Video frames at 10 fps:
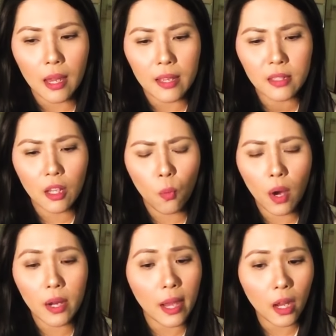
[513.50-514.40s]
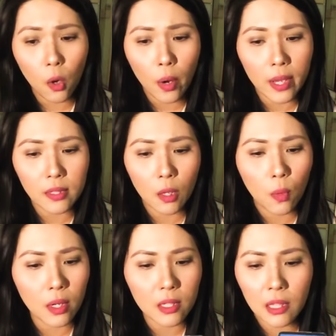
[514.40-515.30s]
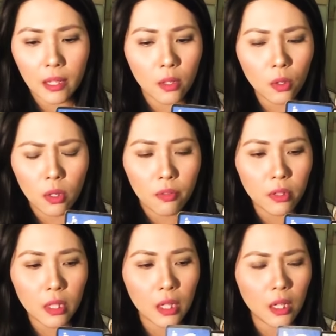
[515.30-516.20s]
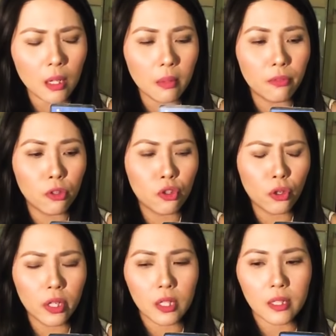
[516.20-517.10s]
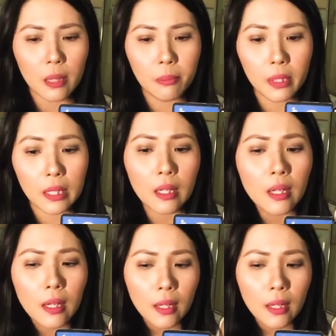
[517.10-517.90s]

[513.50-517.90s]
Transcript: as they want and go as they want. It's like, you know, if you take it up, if you join this company,